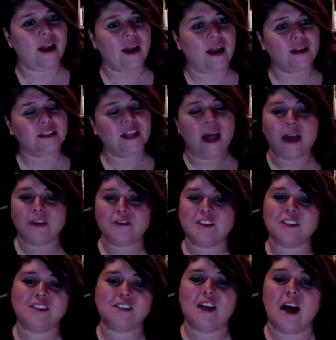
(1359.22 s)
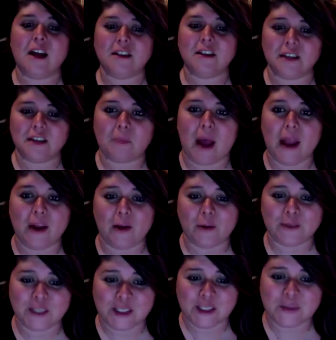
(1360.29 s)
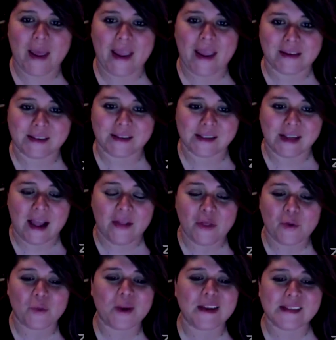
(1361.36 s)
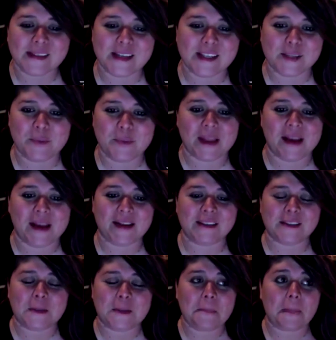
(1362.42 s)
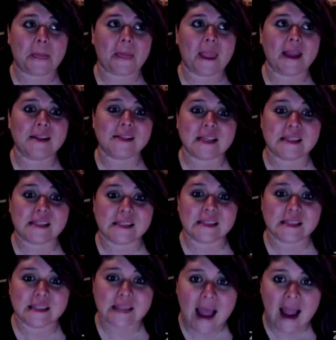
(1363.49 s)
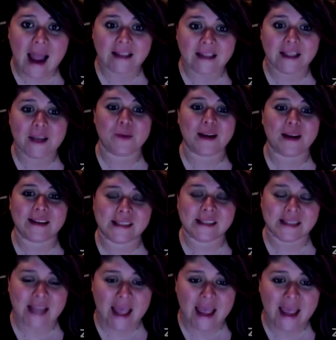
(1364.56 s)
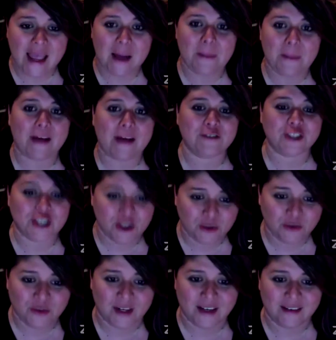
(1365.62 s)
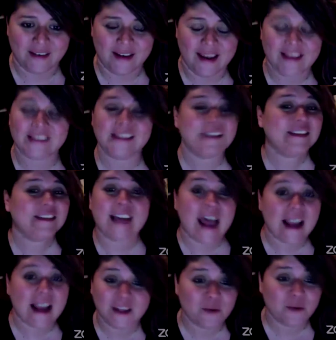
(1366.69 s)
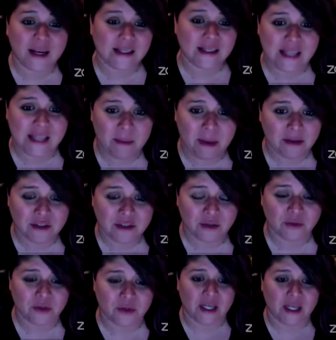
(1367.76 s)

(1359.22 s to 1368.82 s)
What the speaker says: kind of stunned in my own space. And the reason is because it's exactly what I say about children. It's exactly what I say about children.